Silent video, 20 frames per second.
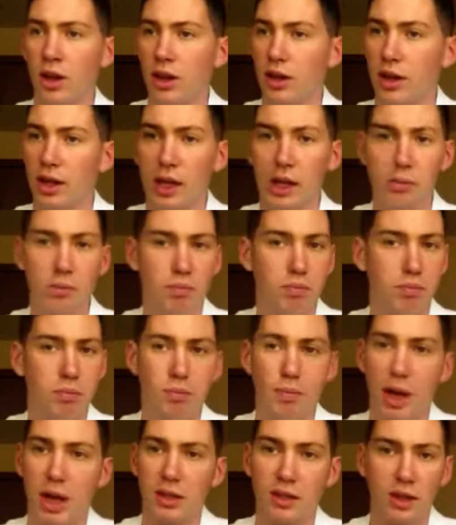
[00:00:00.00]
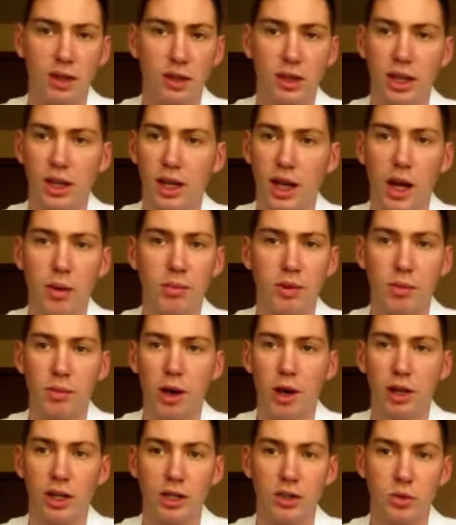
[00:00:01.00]
He basically kept
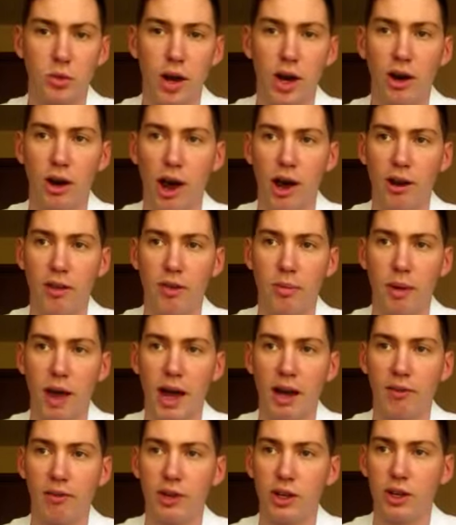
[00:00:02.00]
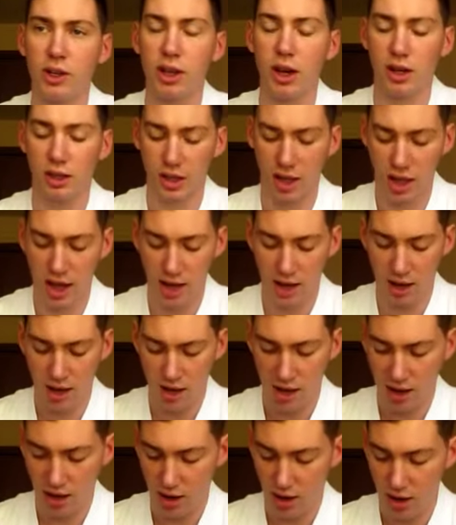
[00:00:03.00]
DeMarcus Ware out of the backfield all day,
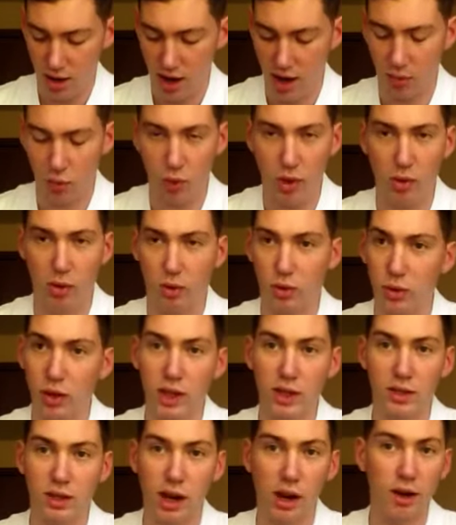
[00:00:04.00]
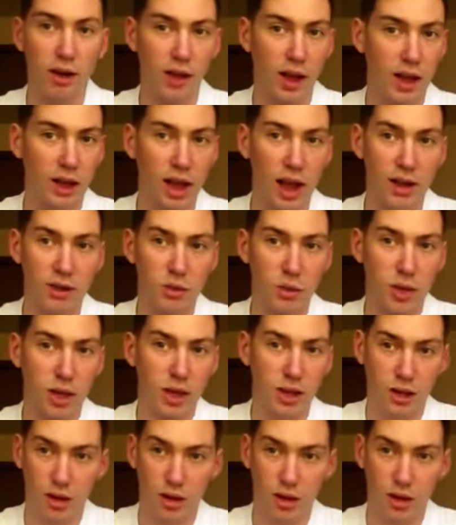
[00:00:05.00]
and we were really scared of that last week.